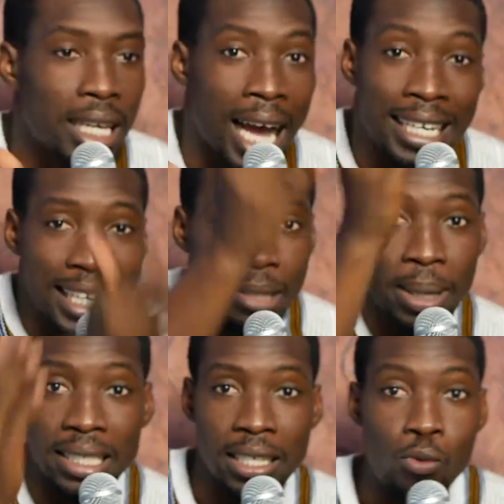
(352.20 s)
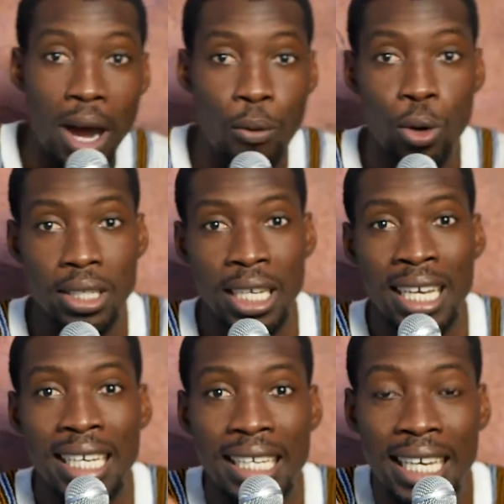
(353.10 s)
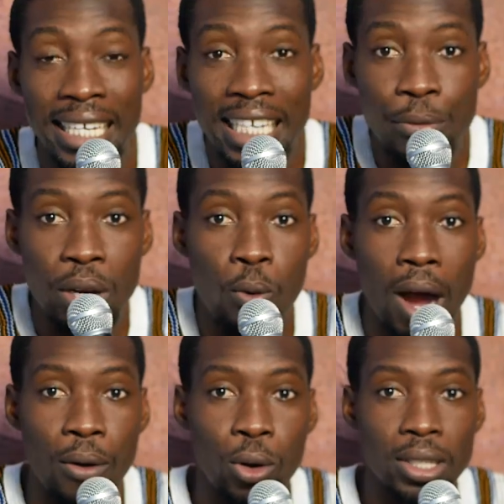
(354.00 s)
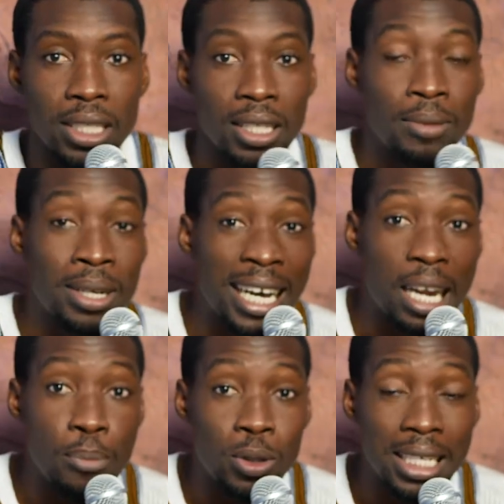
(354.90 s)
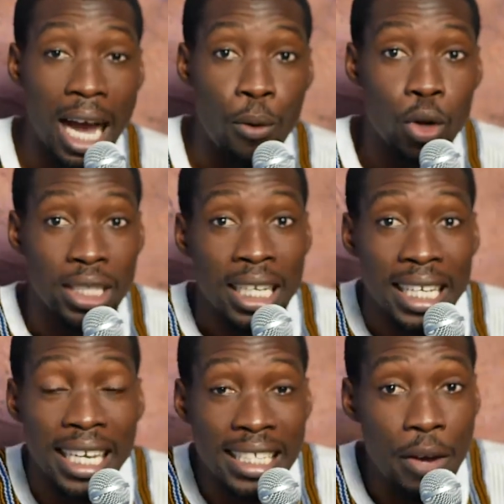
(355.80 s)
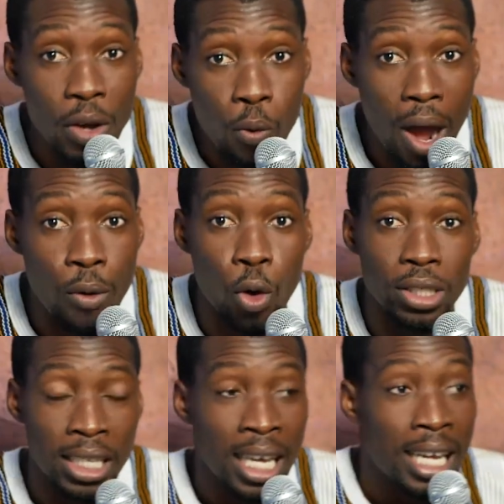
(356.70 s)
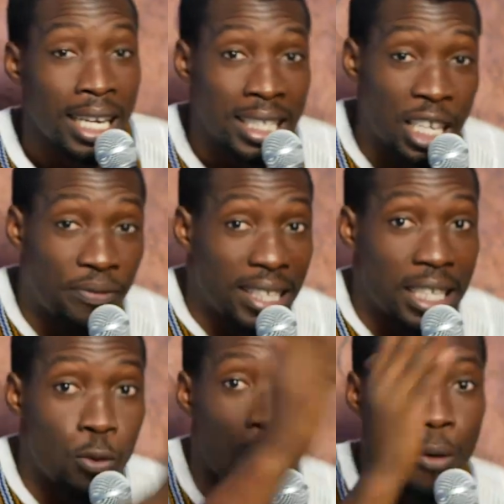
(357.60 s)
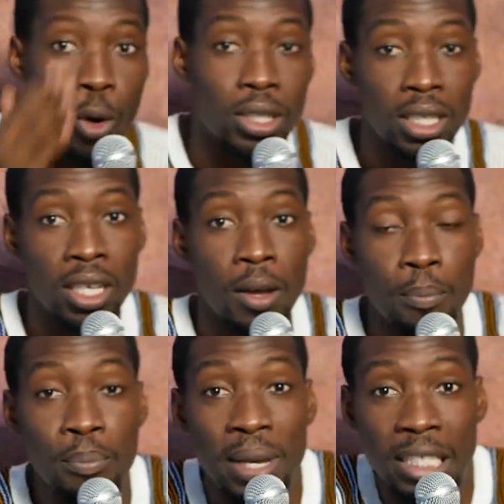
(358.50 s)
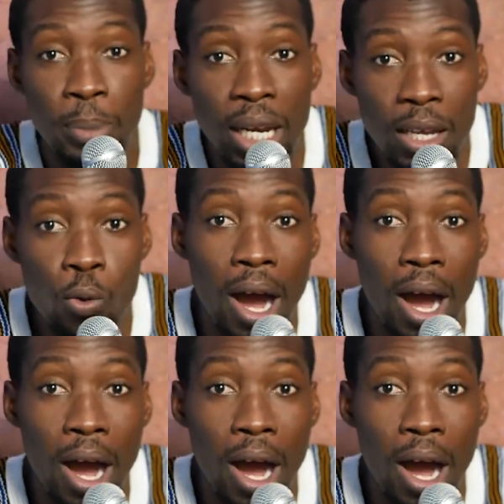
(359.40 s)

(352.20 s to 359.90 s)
Adani Best award, King Jerry award, Ghana Music Award, King Jerry award, Lifan award, Miss Bell